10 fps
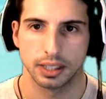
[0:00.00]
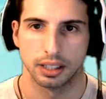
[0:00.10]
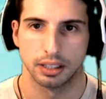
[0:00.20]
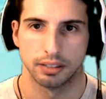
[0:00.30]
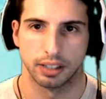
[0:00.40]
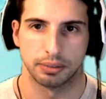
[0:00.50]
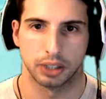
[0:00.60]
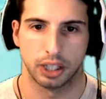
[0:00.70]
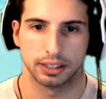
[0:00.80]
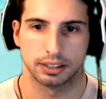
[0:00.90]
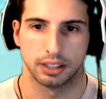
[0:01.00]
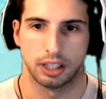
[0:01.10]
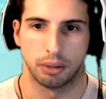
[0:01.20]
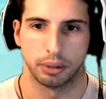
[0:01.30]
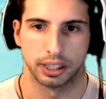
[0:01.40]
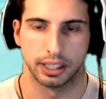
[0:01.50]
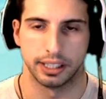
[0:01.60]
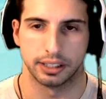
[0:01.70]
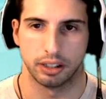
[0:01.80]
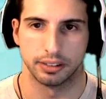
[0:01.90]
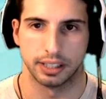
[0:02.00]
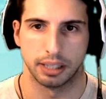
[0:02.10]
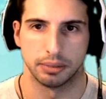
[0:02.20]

Flame toss. Oh, we're gonna hit all of them.